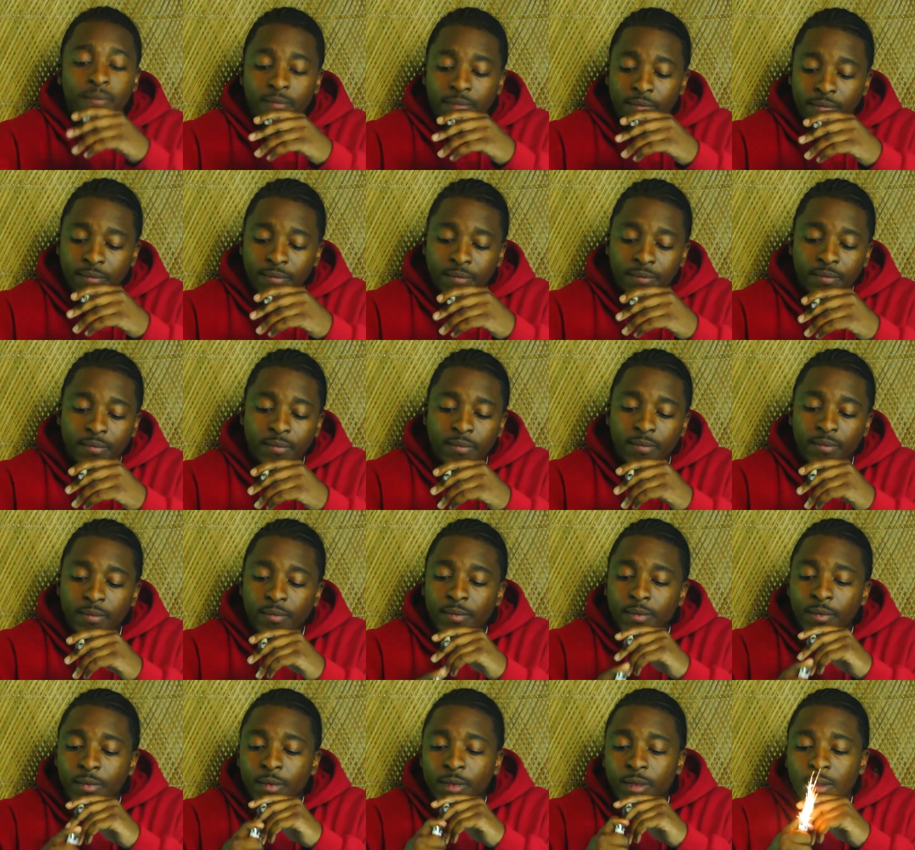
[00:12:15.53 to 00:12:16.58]

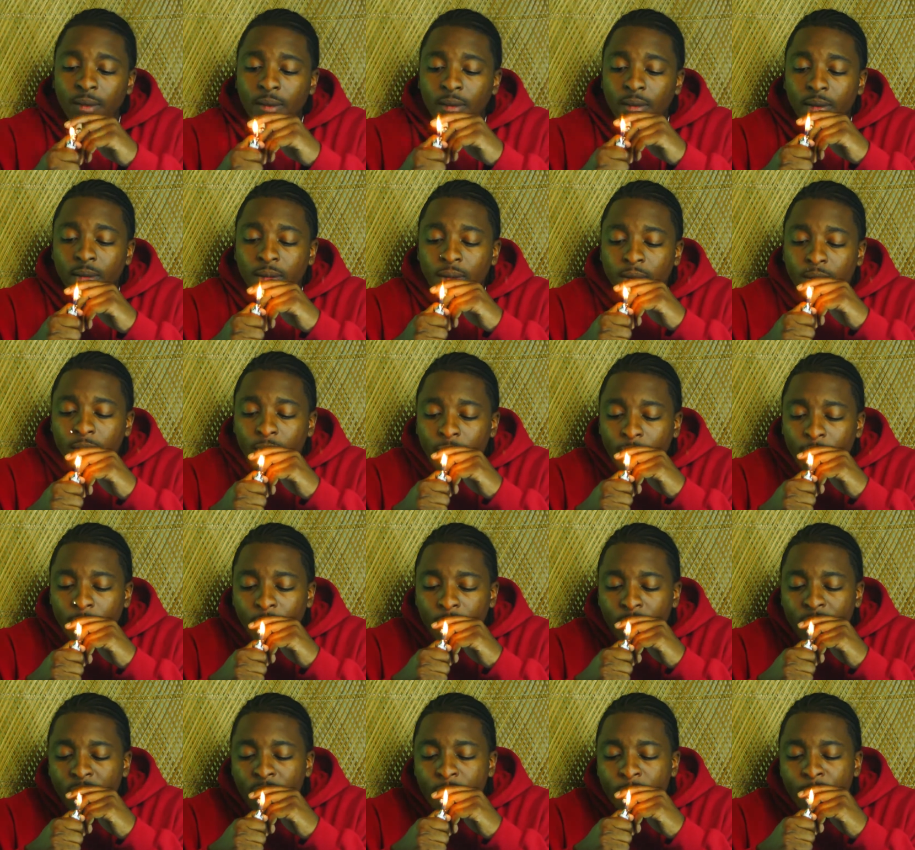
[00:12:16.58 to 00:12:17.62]

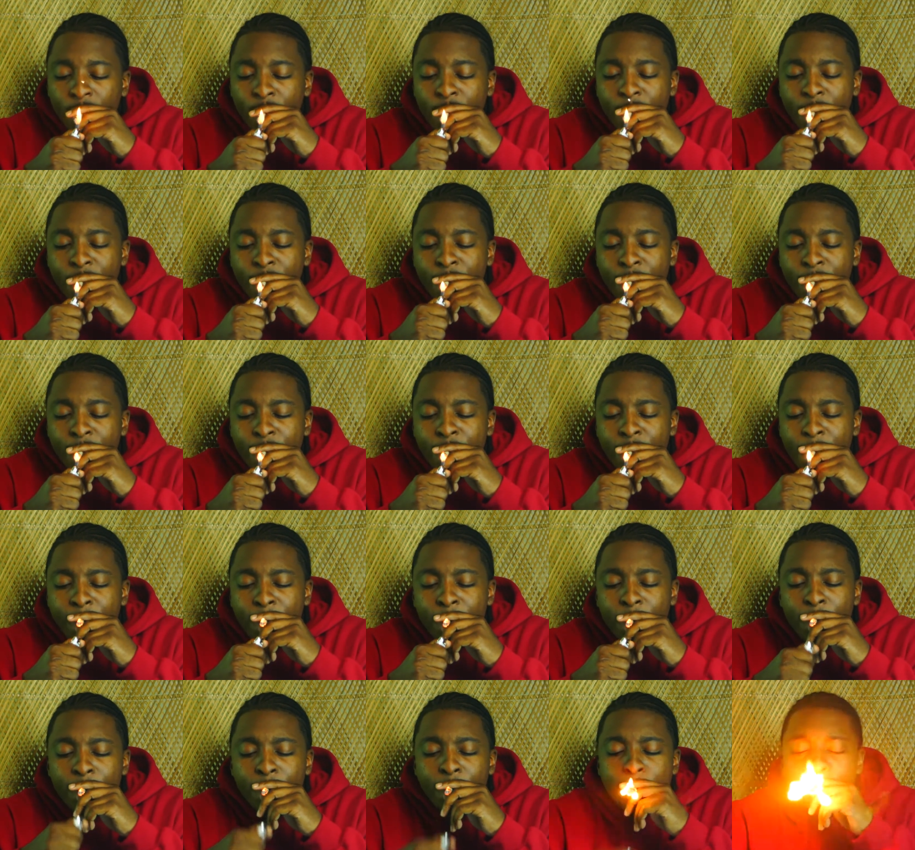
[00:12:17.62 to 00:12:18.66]

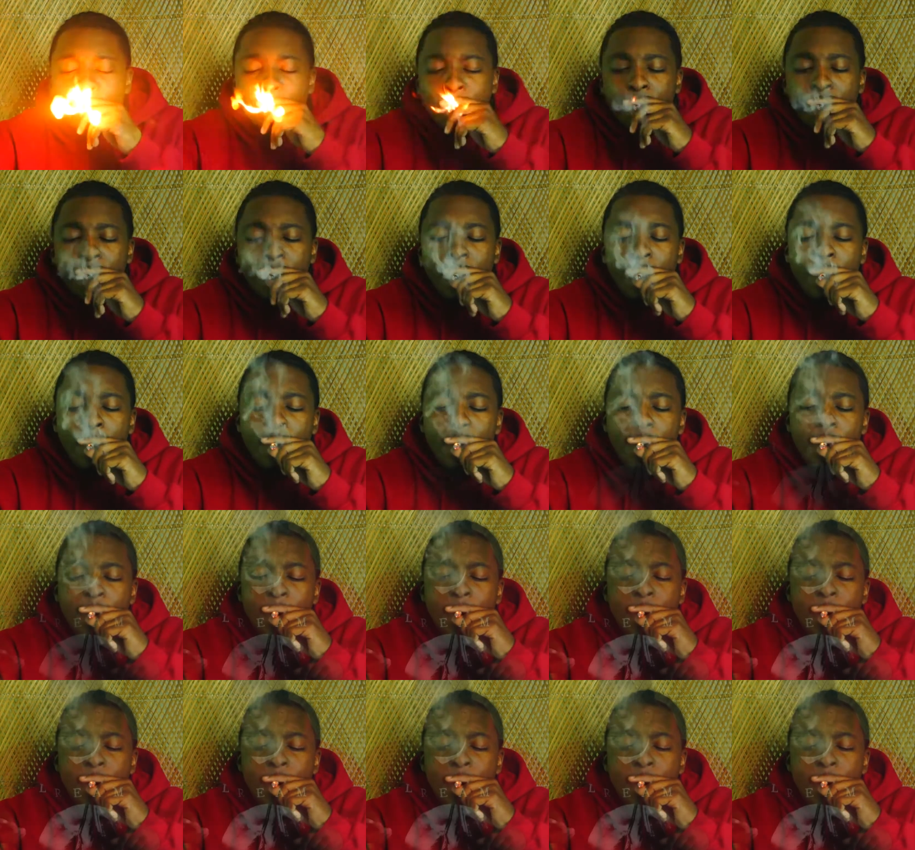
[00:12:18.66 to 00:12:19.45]
No one is speaking in this clip.